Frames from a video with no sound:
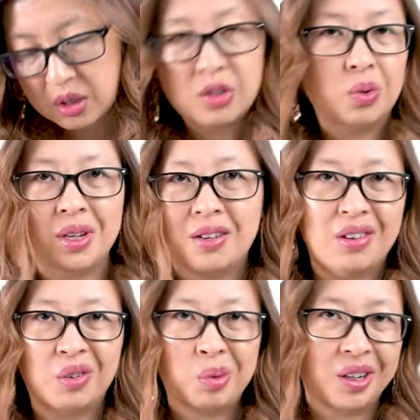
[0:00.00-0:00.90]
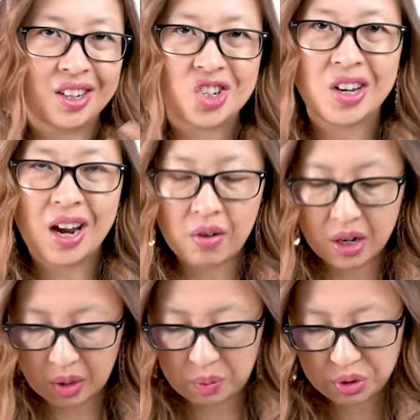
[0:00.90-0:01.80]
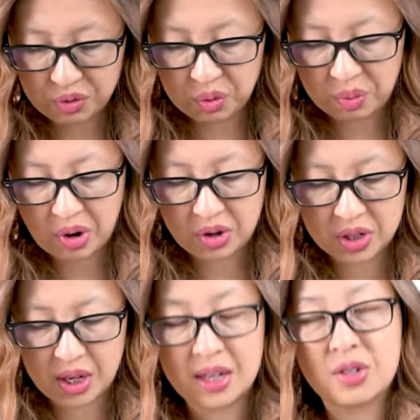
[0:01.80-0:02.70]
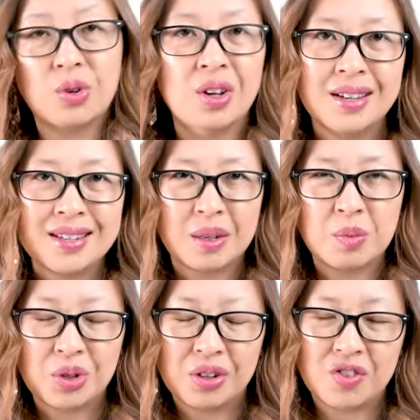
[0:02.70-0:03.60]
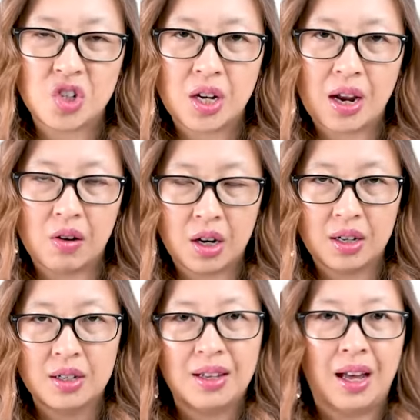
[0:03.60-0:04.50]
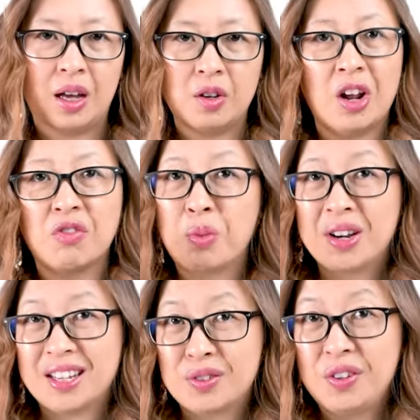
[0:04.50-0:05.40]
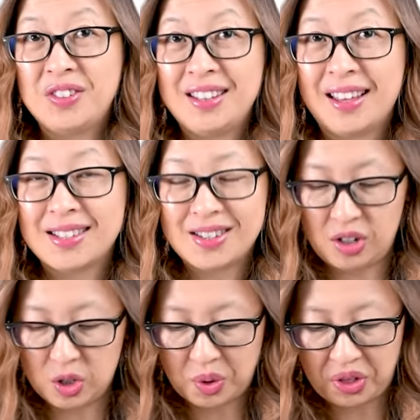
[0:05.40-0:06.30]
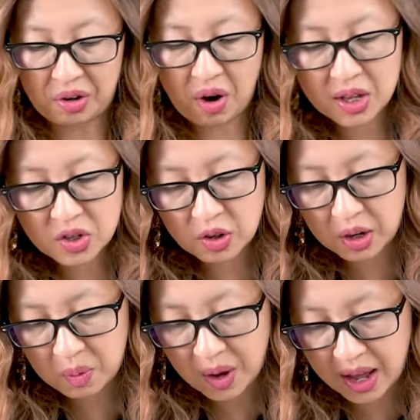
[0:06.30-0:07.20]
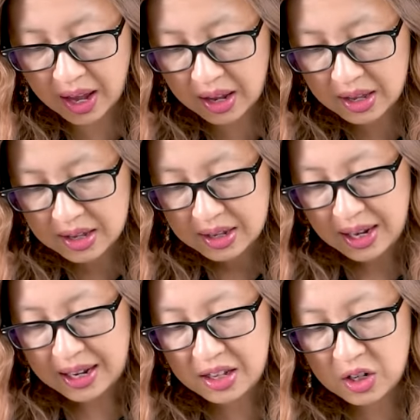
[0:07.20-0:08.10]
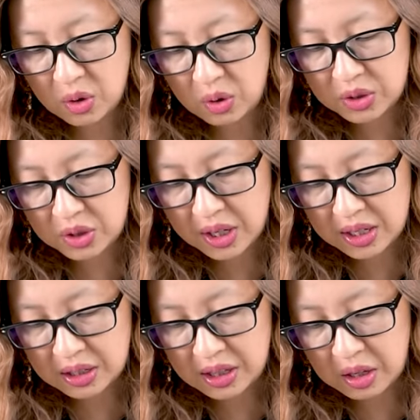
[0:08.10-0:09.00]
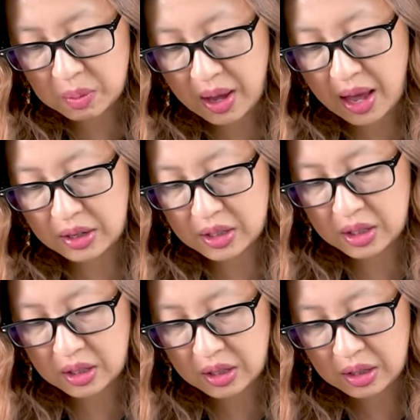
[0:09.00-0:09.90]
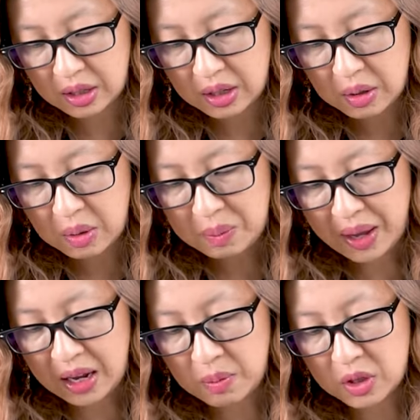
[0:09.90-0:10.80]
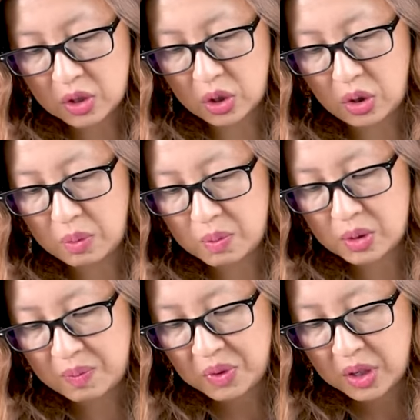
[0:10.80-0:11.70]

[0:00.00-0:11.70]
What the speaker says: Do we give everybody a generic approval process or some sort of generic, everybody gets $50,000 worth of credit straight away? And then you also need to think about payment terms.